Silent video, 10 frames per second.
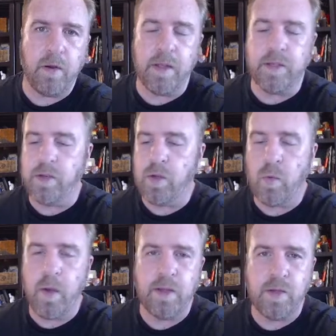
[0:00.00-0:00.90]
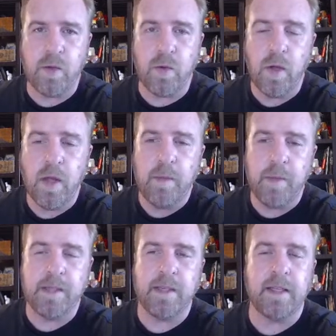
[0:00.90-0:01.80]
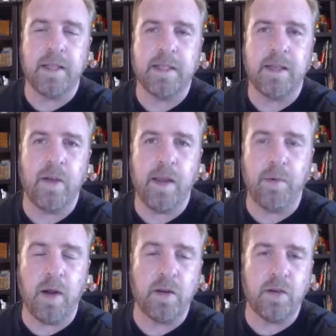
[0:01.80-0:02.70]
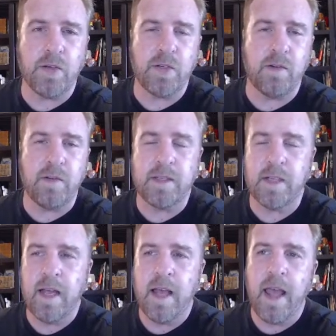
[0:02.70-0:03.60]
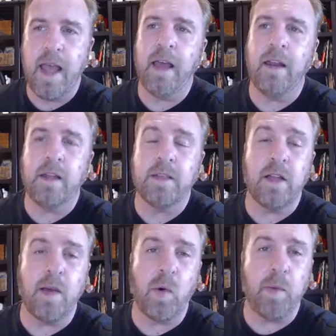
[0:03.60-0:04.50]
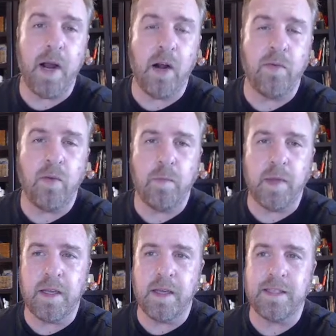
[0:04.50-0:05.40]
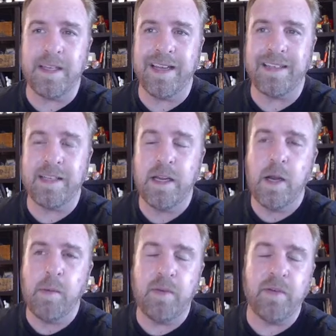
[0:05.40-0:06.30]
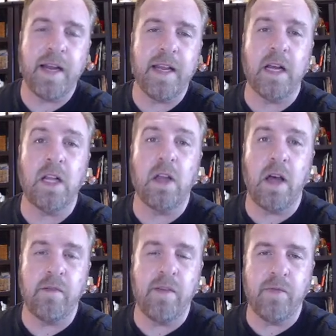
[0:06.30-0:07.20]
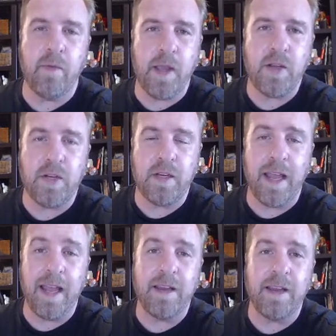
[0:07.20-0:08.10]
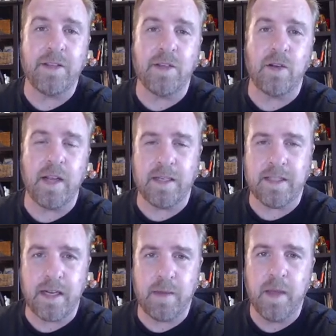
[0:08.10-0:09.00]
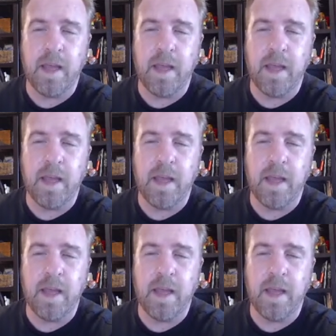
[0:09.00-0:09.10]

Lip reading: It's a new way to basically sell a product or service, and it's a lot more powerful because it's providing a lot of information, and it's all kind of set up